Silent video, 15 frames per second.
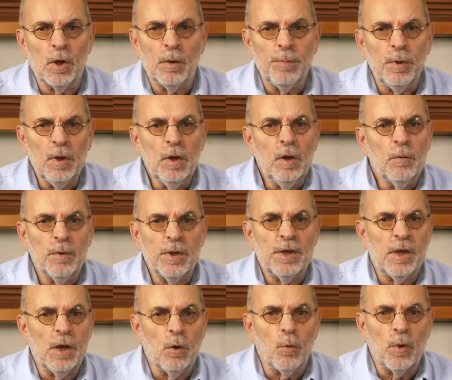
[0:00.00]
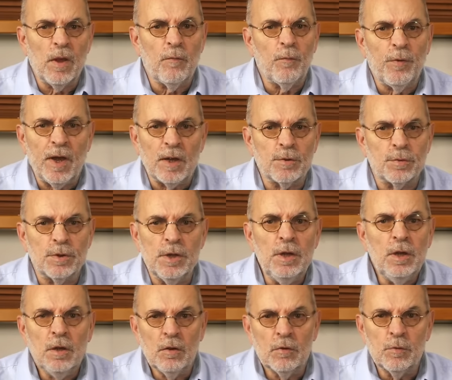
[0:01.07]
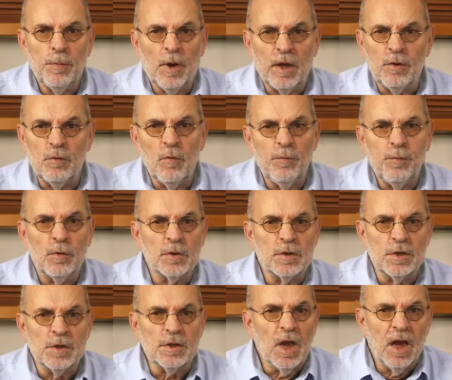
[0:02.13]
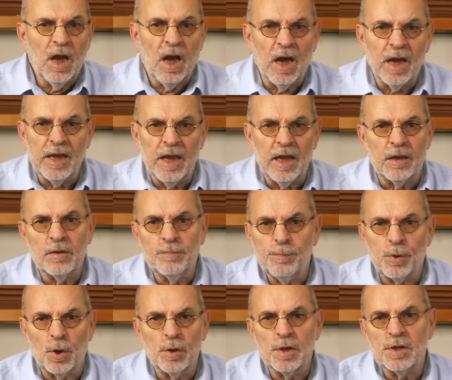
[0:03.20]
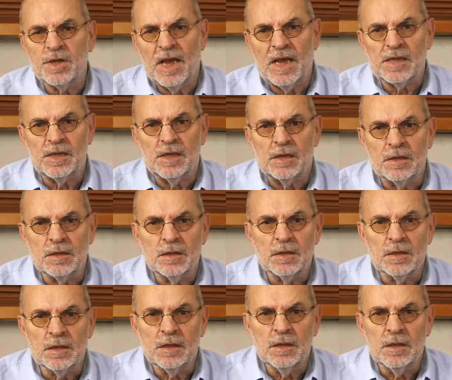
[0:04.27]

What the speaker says: up with the OEM factory to buy NuForce's high-end products assets.